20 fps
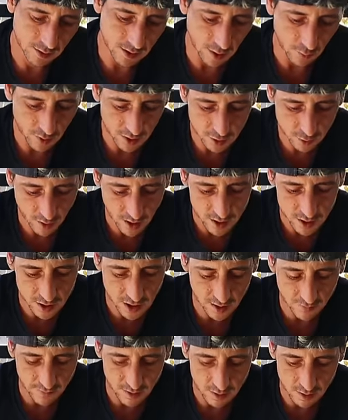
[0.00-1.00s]
Did we scratch
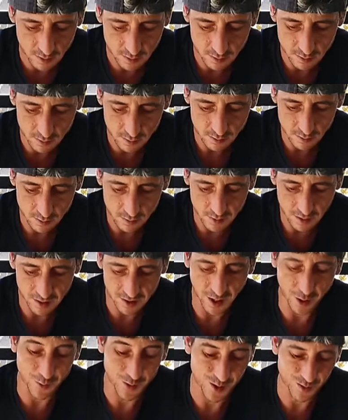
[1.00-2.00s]
seven?
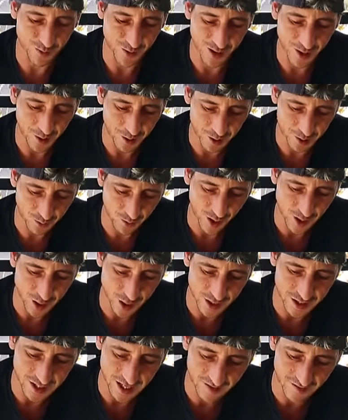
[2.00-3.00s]
Yeah, we, we are
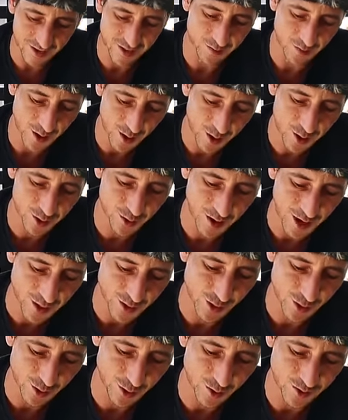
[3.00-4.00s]
scratching seven. We are
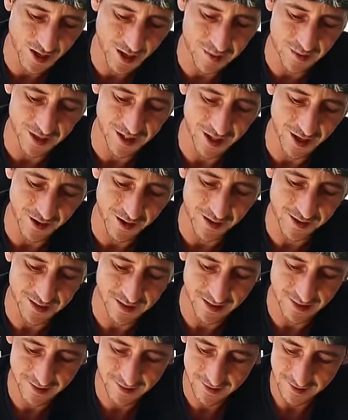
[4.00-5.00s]
scratching two times the
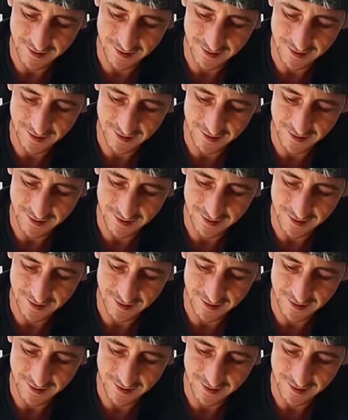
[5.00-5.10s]
odds.